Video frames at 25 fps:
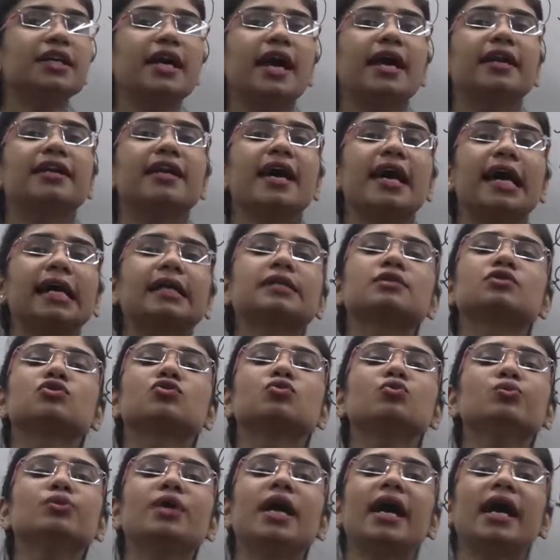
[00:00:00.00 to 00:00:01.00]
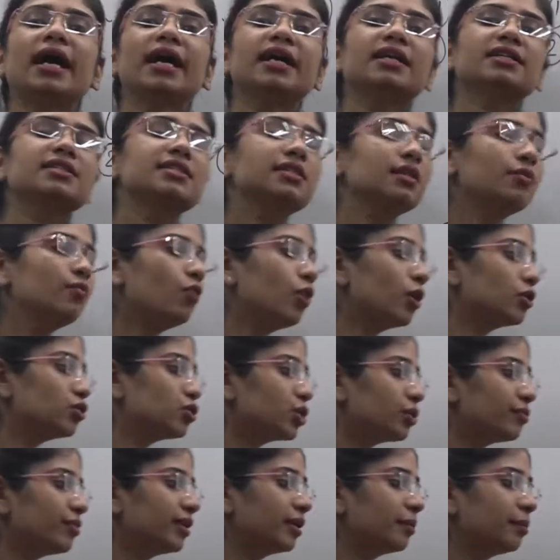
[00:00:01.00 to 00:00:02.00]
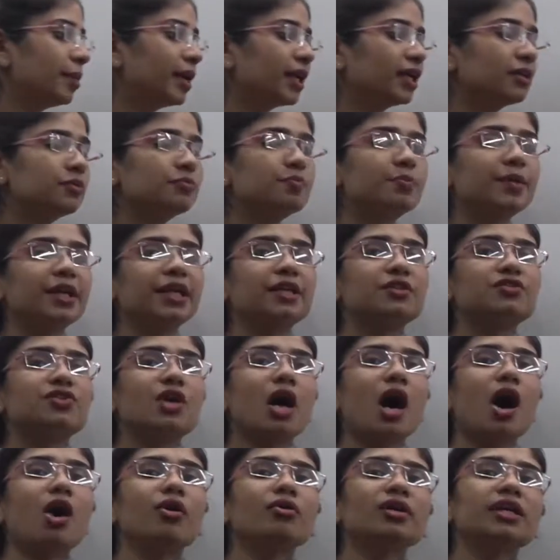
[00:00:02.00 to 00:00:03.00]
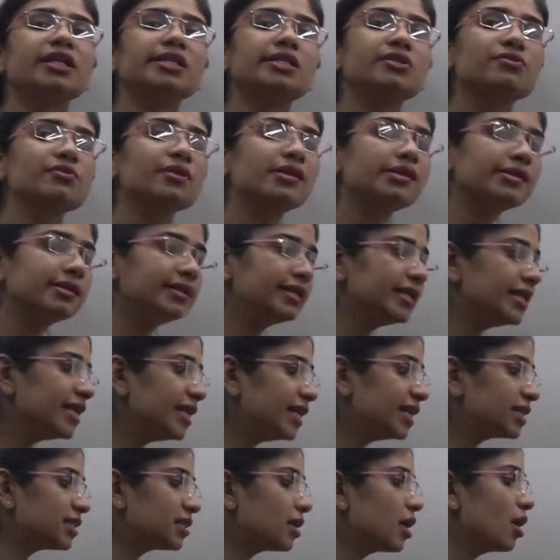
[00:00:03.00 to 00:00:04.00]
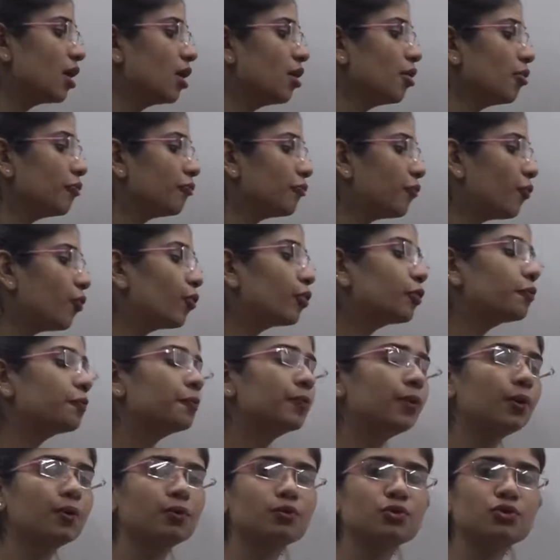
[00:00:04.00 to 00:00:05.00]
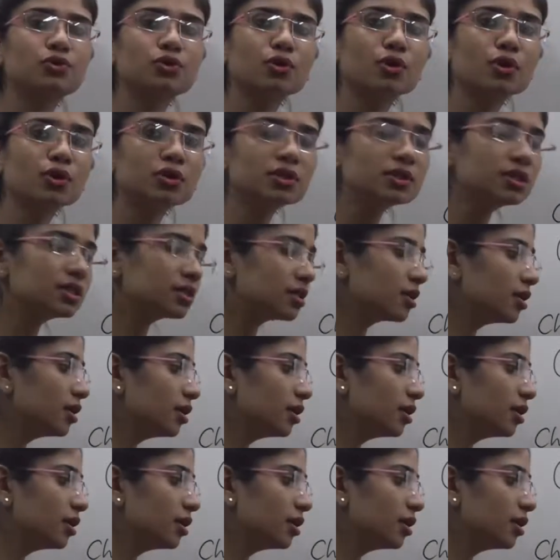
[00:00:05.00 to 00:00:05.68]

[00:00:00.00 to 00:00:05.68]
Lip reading: and as soon as the water will break down, it will release 4 protons,